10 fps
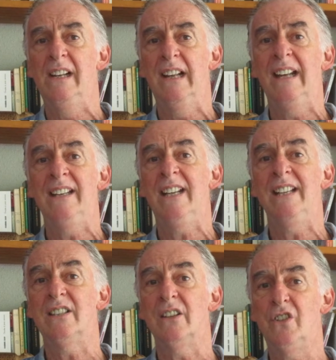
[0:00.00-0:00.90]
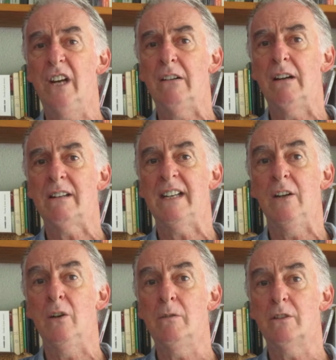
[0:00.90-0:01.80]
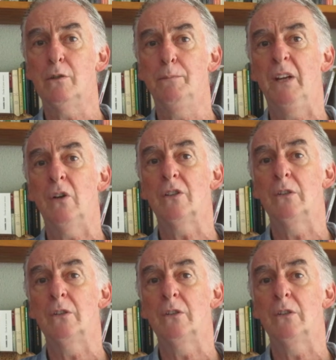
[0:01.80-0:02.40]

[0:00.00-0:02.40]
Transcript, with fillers: and his hierarchy also because